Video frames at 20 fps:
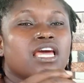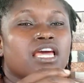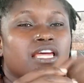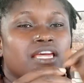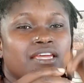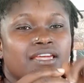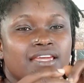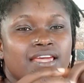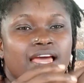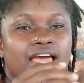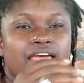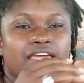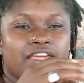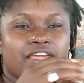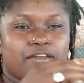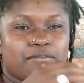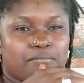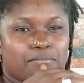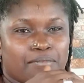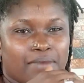Here
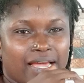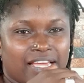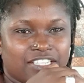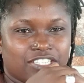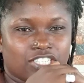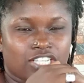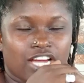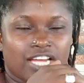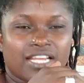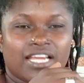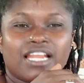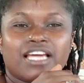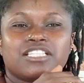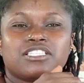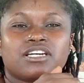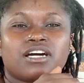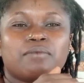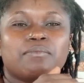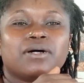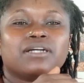in my channel, I
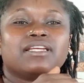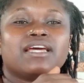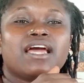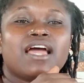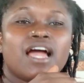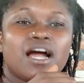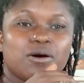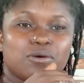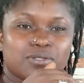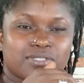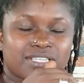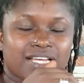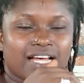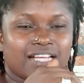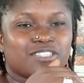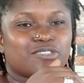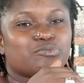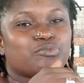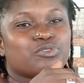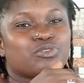talk about health
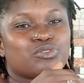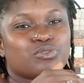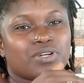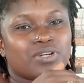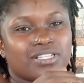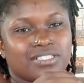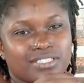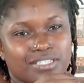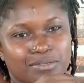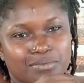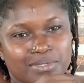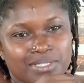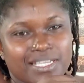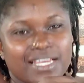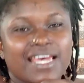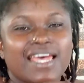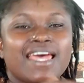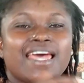and spiritual tips.